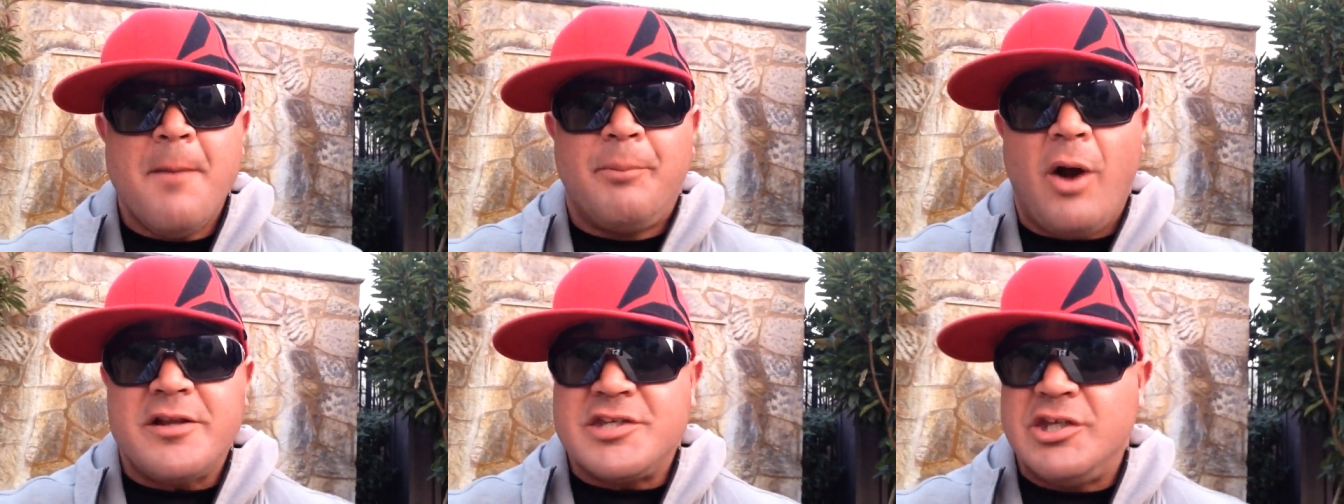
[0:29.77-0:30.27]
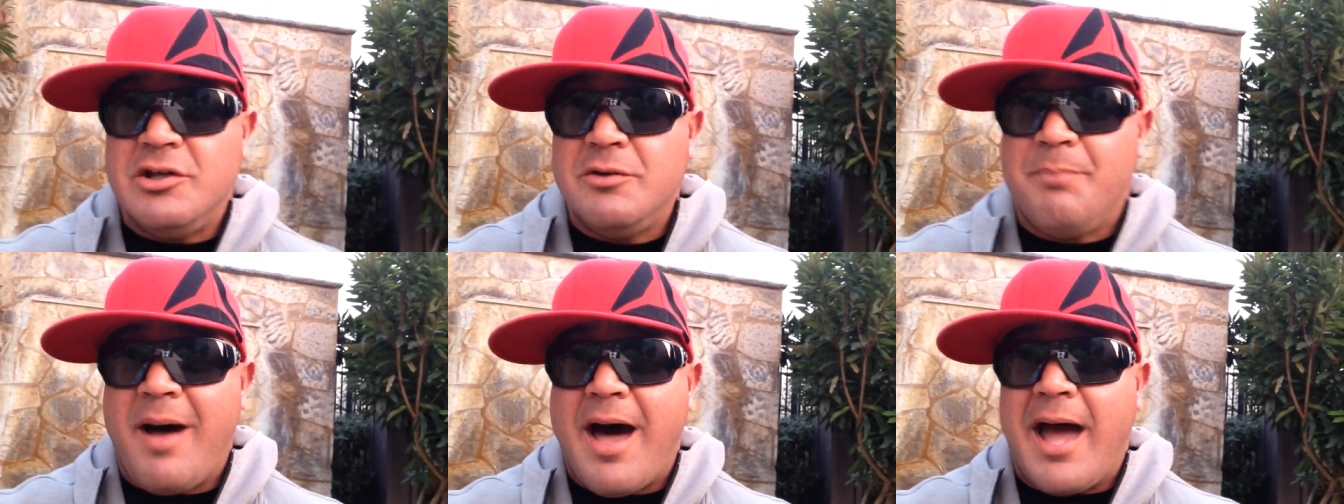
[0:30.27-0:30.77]
brought to you
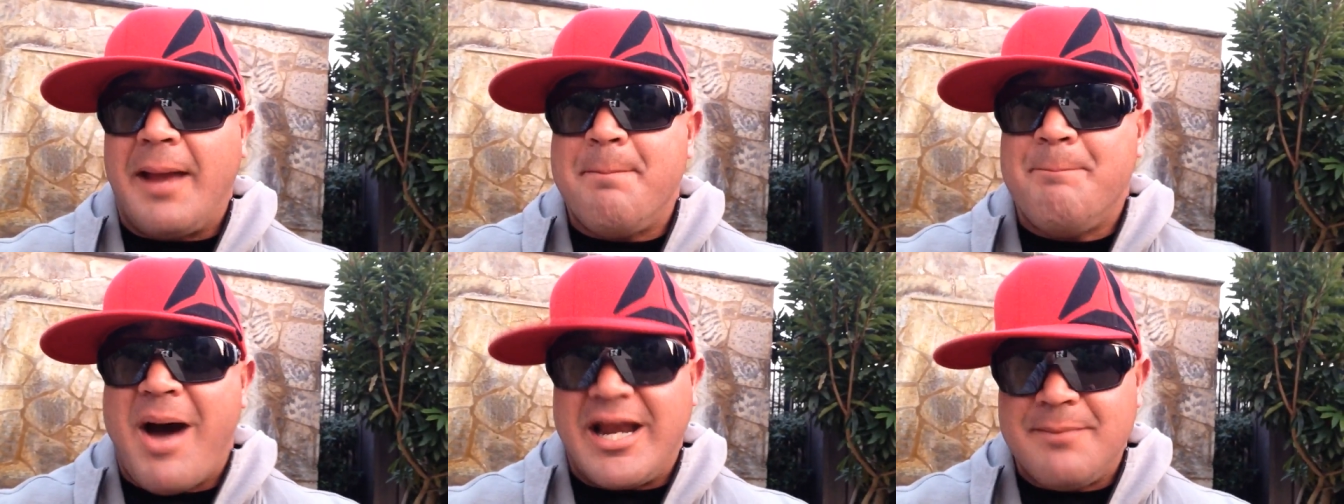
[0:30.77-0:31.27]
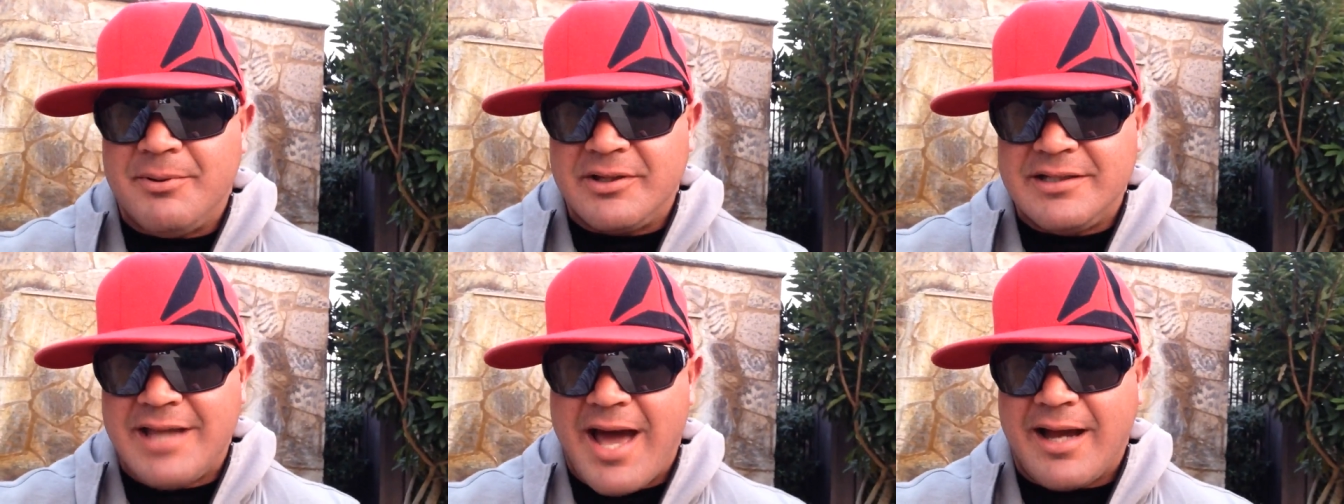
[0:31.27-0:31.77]
by
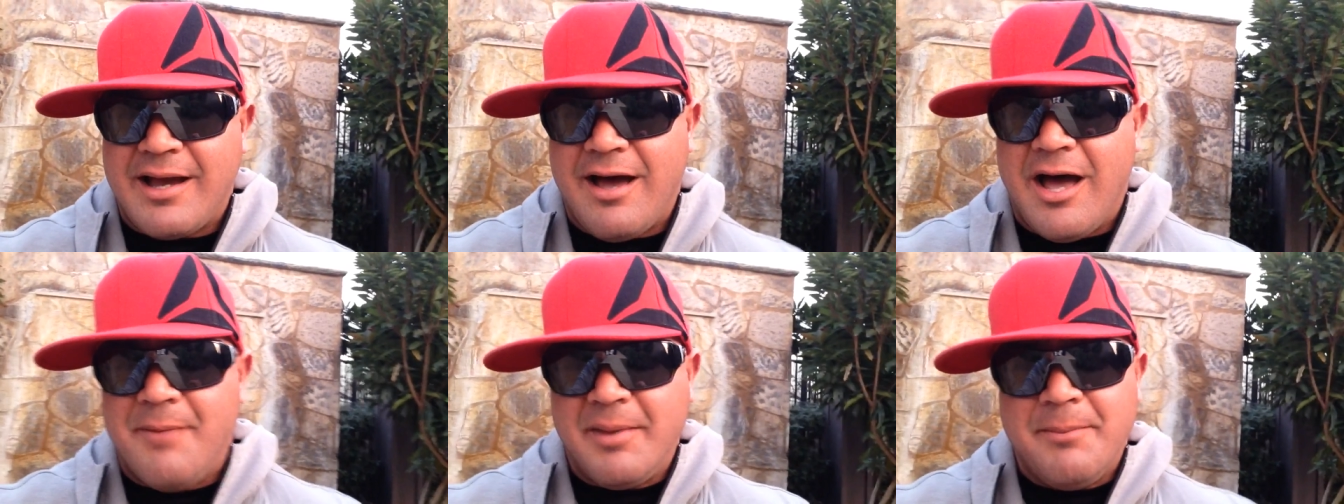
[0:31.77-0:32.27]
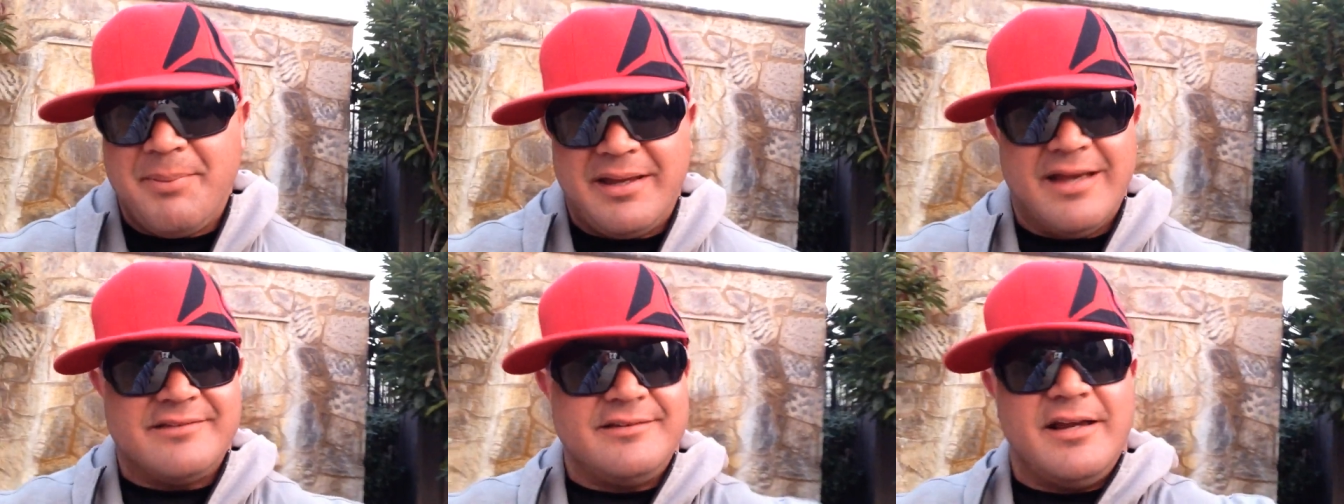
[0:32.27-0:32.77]
Bodybuilding.com and
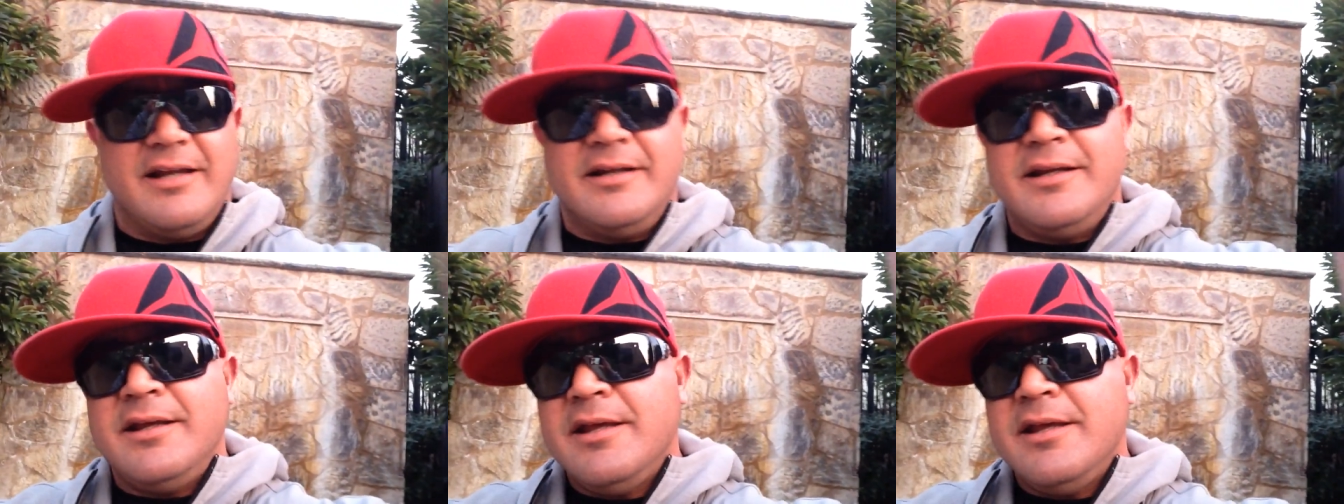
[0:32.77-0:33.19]
BSN.